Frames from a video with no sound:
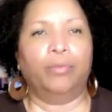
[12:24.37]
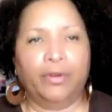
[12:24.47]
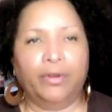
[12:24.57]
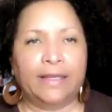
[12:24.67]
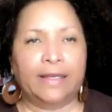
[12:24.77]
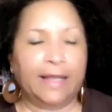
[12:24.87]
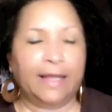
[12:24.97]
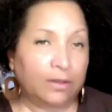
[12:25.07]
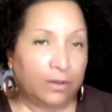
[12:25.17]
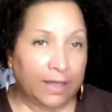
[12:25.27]

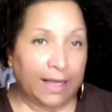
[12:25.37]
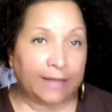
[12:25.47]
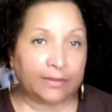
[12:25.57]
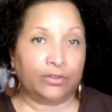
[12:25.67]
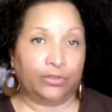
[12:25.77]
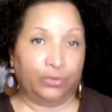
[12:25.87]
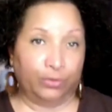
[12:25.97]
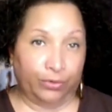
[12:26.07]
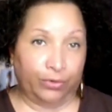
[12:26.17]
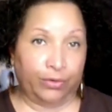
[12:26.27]
Briefly, let's look at
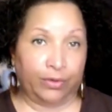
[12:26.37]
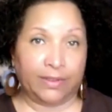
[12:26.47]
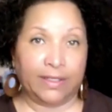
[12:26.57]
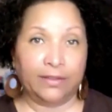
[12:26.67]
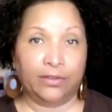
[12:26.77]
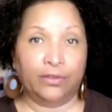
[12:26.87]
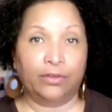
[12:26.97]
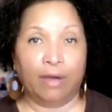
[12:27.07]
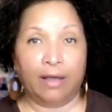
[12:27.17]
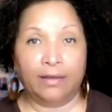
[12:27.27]
truth,
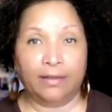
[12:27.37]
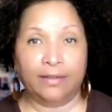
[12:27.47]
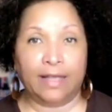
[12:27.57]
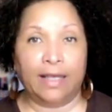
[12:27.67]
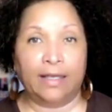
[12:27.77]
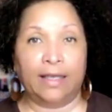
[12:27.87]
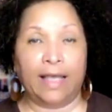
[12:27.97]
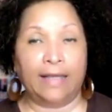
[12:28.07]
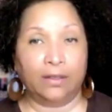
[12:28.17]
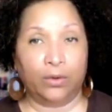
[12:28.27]
since Uranus
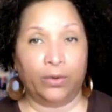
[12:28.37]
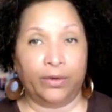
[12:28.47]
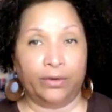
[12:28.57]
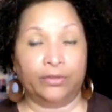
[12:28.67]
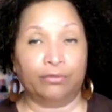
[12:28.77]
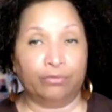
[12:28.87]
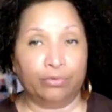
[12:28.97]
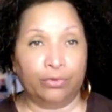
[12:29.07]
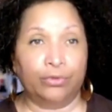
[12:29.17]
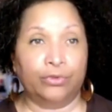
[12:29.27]
and Aquarius
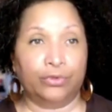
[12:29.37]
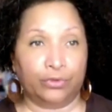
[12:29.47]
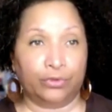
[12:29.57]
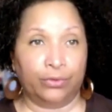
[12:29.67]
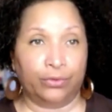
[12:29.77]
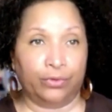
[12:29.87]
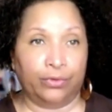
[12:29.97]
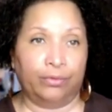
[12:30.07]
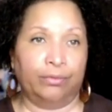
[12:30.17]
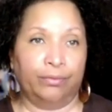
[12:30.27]
rules
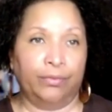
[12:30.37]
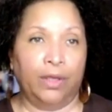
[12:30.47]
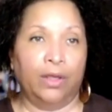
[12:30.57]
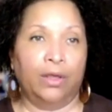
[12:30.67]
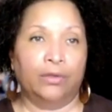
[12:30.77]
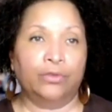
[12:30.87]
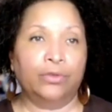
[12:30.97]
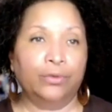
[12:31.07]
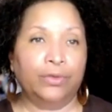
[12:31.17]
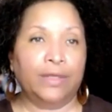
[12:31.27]
truth.
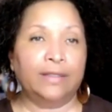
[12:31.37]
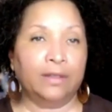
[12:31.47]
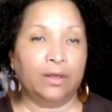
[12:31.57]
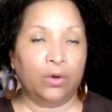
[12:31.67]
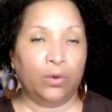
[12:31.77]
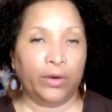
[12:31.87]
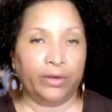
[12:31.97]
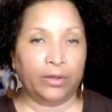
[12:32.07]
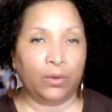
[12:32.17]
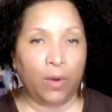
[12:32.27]
Truth is an
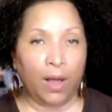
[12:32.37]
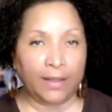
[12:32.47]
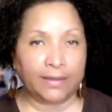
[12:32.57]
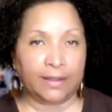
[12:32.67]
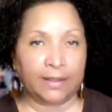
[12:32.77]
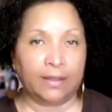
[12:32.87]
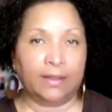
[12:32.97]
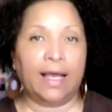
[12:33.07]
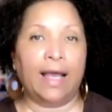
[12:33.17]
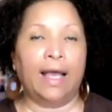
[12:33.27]
Aquarian quality
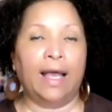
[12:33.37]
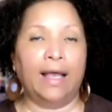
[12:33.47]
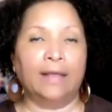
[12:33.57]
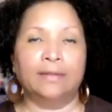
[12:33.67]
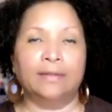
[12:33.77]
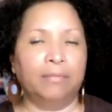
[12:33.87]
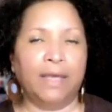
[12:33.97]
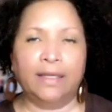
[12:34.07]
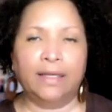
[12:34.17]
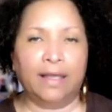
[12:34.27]
that has
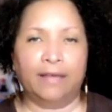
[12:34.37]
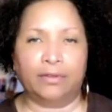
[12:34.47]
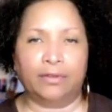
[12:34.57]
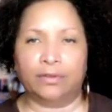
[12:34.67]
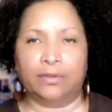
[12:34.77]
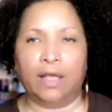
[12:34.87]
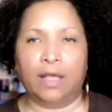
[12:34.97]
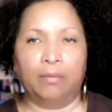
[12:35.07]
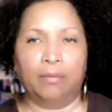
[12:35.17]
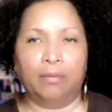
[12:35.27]
many levels,
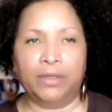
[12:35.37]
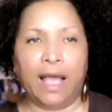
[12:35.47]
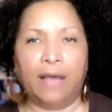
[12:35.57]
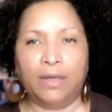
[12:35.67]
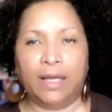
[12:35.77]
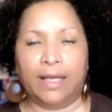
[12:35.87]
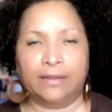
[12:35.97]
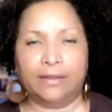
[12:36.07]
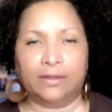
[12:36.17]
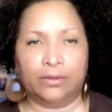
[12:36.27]
but I would
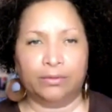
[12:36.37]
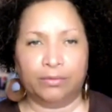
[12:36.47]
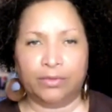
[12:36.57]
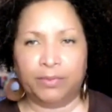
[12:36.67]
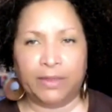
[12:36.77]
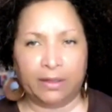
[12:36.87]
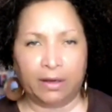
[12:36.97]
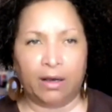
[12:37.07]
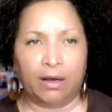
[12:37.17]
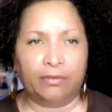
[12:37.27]
like to speak
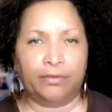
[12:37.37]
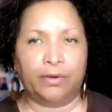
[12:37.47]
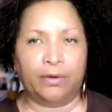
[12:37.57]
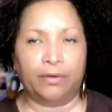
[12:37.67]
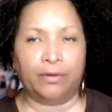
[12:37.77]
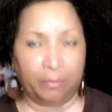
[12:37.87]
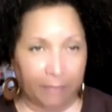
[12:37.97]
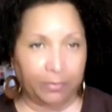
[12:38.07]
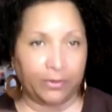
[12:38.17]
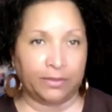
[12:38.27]
of, from
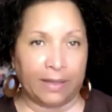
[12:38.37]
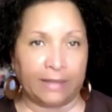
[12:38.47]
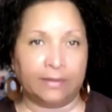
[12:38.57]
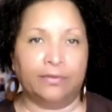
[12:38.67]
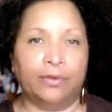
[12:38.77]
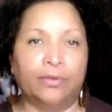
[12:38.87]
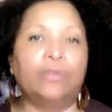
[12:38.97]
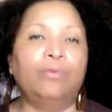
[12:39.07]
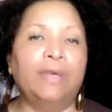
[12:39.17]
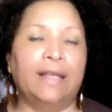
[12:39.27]
my perspective,
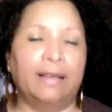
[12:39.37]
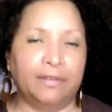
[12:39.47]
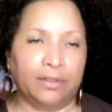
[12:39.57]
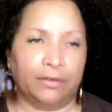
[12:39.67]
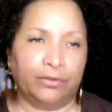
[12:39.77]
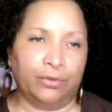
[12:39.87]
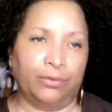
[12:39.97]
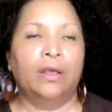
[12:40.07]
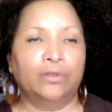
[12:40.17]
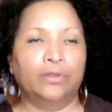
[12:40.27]
the 3 levels of
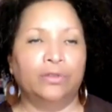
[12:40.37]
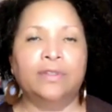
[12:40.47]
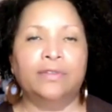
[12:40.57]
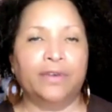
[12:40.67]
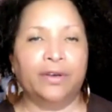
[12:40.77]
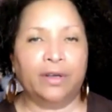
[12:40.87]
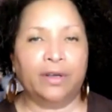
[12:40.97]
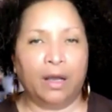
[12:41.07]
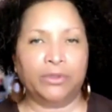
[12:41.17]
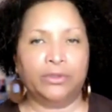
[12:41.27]
truth. Truth is a very
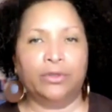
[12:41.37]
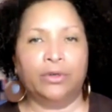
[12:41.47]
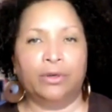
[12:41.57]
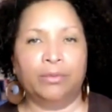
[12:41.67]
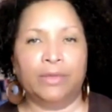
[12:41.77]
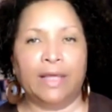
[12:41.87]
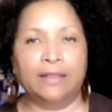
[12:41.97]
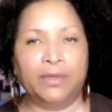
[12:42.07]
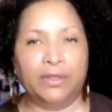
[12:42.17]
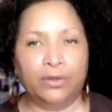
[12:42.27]
common term that
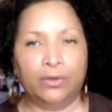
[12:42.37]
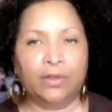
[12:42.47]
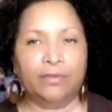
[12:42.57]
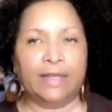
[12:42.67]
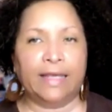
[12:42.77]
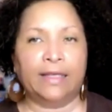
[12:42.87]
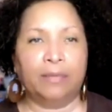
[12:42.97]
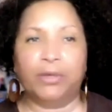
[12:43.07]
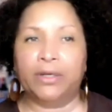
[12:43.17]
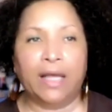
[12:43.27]
has been used of
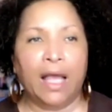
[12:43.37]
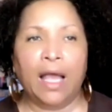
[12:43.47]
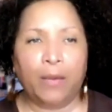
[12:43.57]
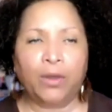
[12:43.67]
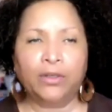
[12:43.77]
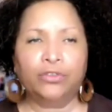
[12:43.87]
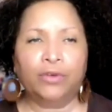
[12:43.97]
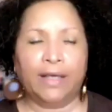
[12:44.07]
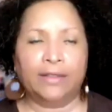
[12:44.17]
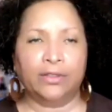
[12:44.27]
lately, but I want to
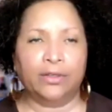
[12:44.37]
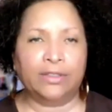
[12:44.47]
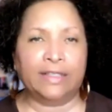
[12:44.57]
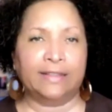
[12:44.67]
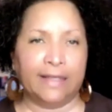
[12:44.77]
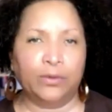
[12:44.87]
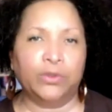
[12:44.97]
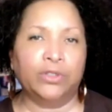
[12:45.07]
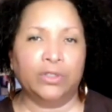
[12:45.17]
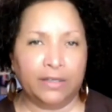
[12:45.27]
try to
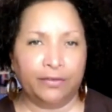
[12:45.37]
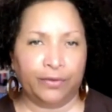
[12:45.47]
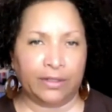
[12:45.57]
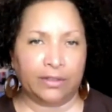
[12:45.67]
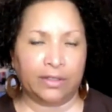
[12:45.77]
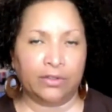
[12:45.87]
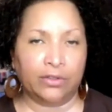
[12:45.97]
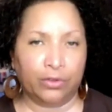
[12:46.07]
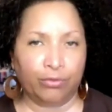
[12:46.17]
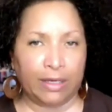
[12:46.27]
distinguish the difference in the
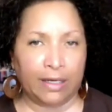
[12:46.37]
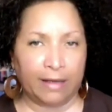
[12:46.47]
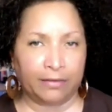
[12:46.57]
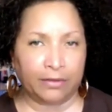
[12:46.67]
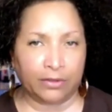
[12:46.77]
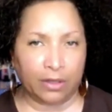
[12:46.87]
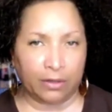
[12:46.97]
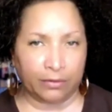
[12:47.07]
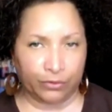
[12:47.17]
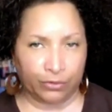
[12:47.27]
3 levels
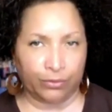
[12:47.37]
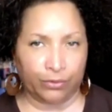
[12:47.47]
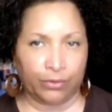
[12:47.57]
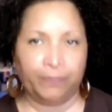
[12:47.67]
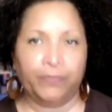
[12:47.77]
of truth.